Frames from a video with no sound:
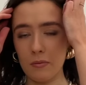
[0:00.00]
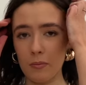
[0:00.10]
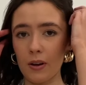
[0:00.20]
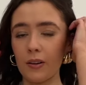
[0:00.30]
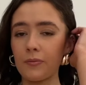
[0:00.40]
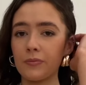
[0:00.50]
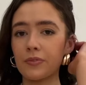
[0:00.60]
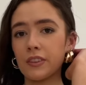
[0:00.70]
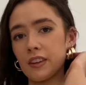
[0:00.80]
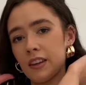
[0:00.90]
but
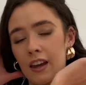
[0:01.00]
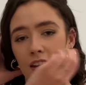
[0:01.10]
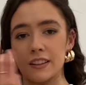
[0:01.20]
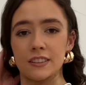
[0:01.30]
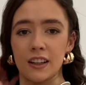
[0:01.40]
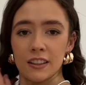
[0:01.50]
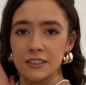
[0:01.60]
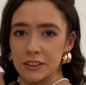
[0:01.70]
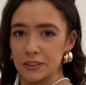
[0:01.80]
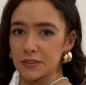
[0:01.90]
yeah, it's
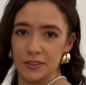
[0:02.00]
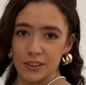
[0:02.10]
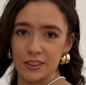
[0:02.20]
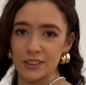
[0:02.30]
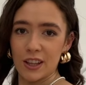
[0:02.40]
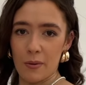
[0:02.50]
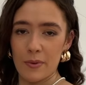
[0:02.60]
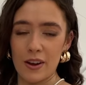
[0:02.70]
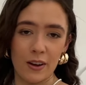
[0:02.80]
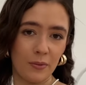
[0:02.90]
ideal for
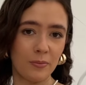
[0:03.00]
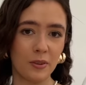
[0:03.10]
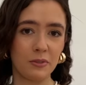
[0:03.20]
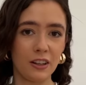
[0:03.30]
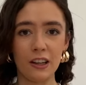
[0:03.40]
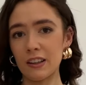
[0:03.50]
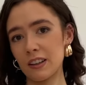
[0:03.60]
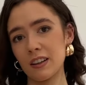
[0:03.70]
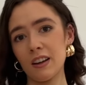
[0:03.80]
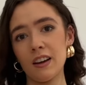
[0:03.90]
summer, maybe like